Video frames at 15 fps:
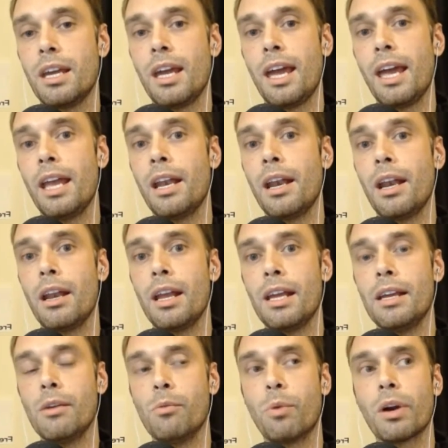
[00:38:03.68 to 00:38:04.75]
And
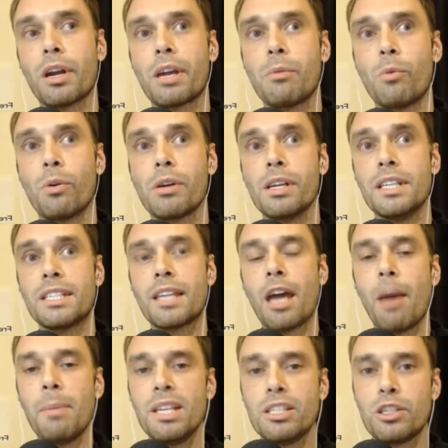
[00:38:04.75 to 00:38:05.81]
it's
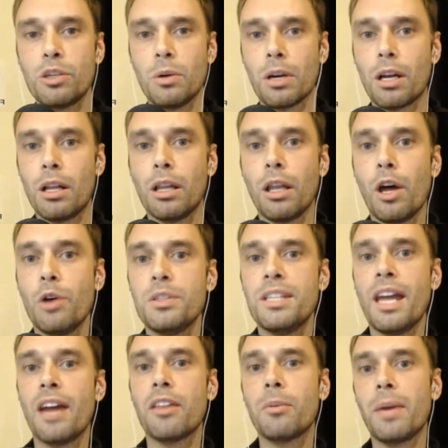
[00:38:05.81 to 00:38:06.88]
coming to a close
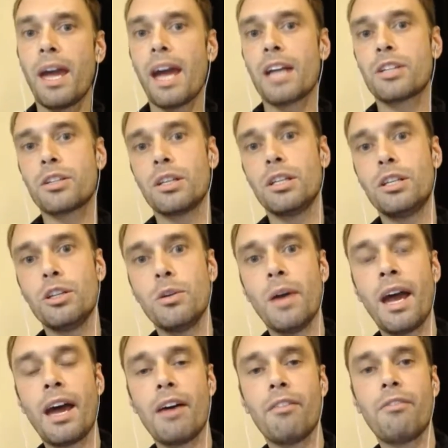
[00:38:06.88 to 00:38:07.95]
now that we actually do
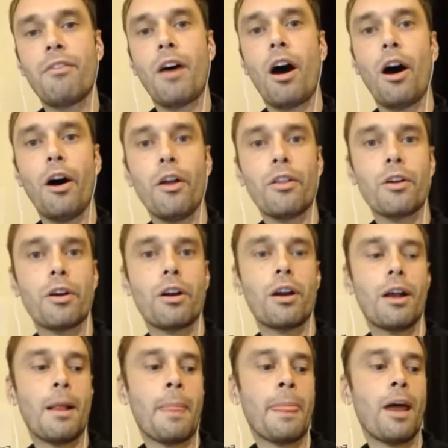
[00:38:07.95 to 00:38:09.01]
have other
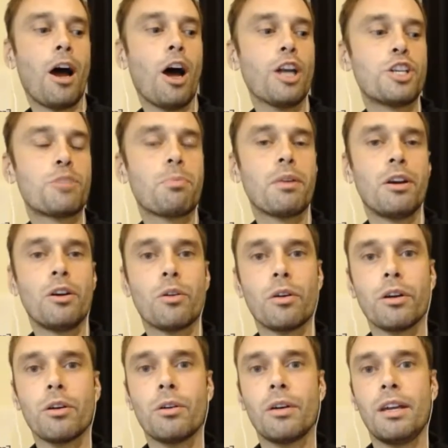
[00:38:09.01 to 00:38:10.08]

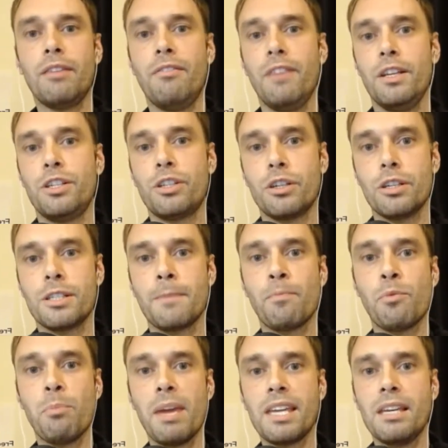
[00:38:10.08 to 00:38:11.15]
entrepreneurial adventures
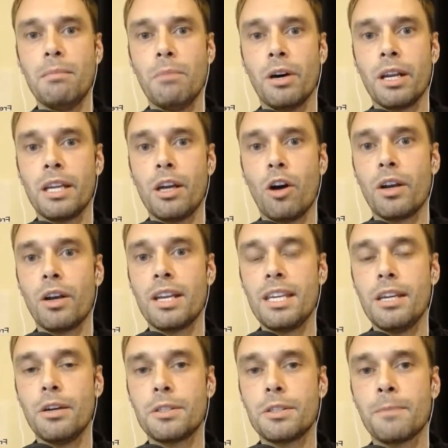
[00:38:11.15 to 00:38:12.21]
making money on
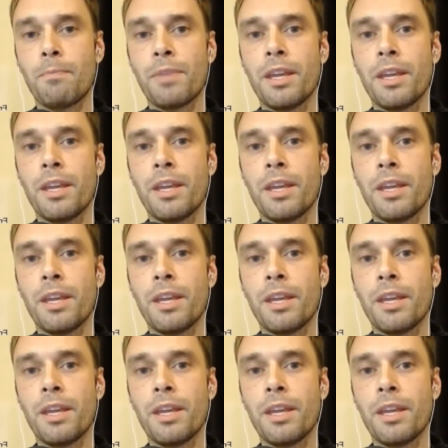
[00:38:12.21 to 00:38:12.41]
EOS.